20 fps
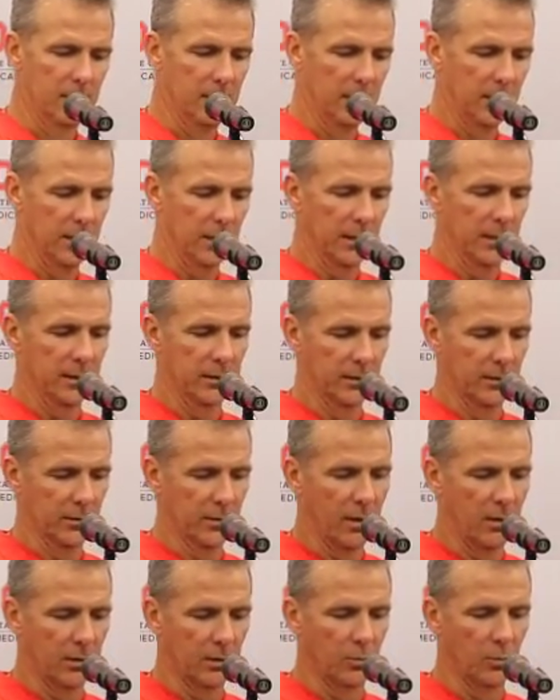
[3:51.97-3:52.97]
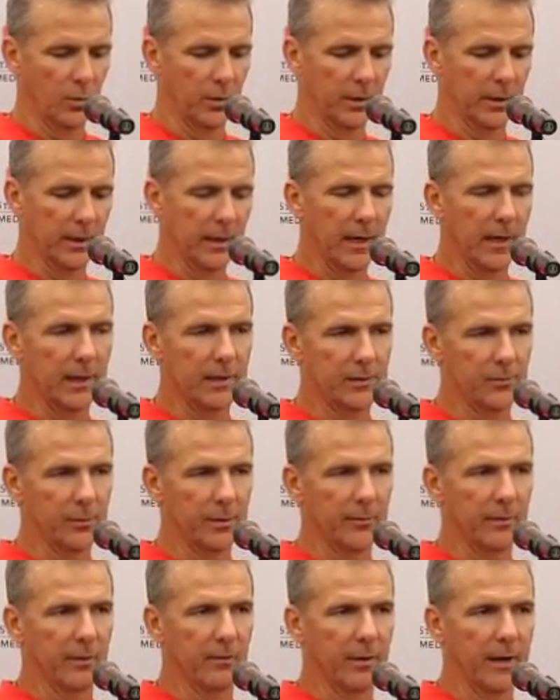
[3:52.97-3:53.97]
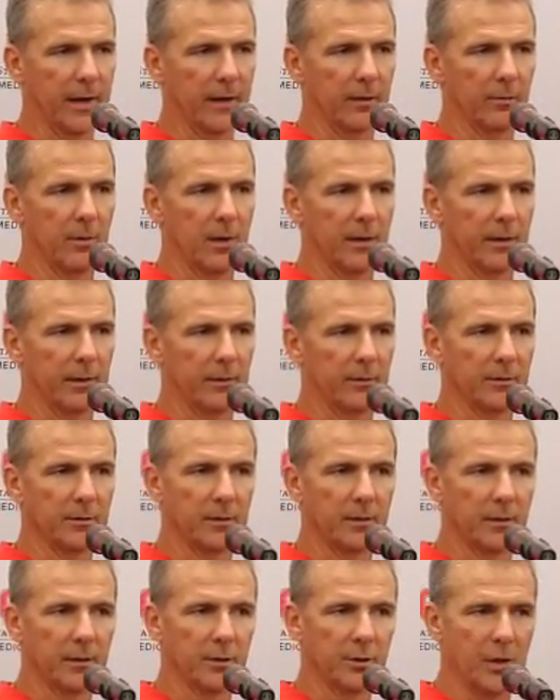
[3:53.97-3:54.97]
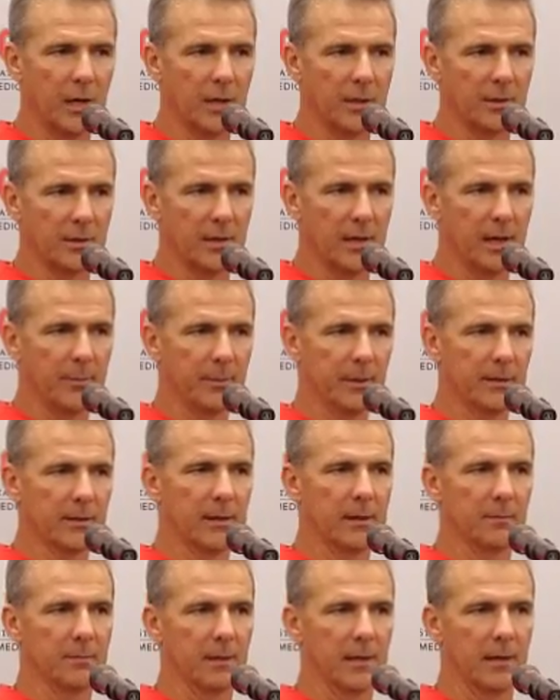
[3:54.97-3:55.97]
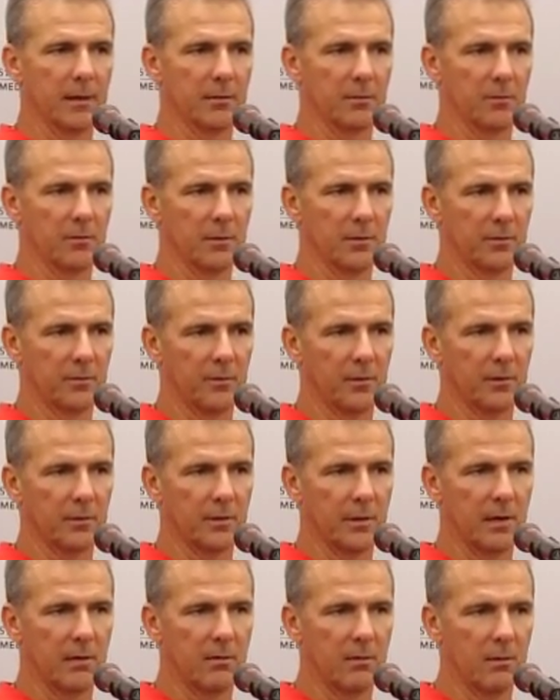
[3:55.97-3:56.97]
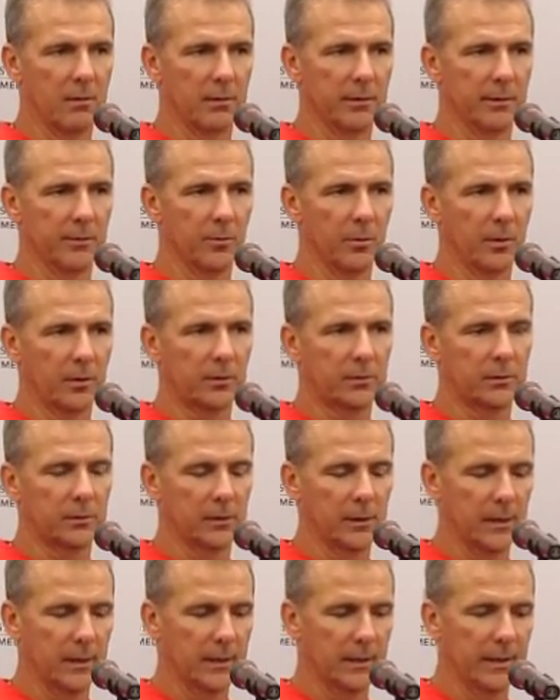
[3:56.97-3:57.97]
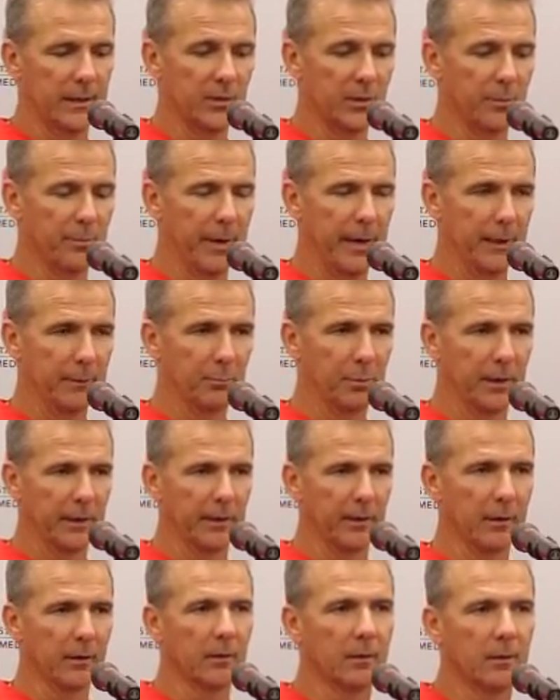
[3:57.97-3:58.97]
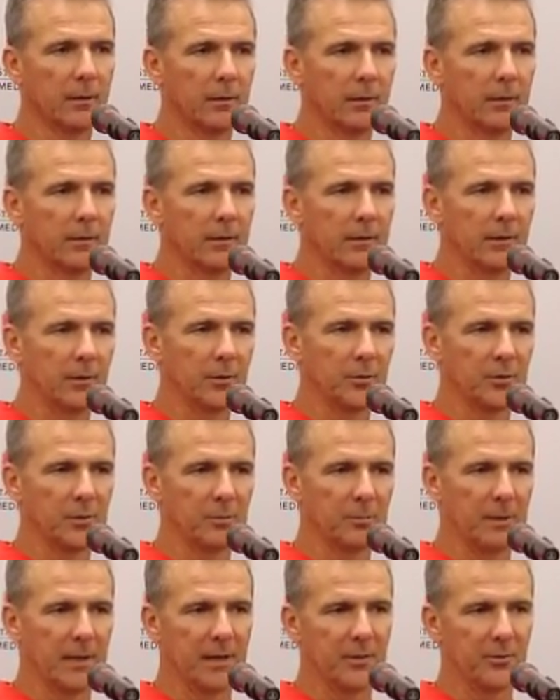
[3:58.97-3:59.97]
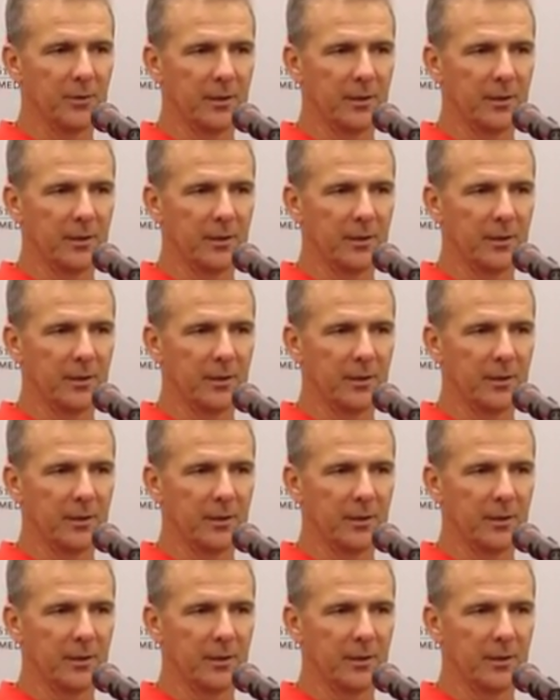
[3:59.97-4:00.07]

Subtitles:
he's as hard a working guy as we've ever had around here. He's in the John Salmon type category as far as how hard he works, and he's a made player. You know, some guys are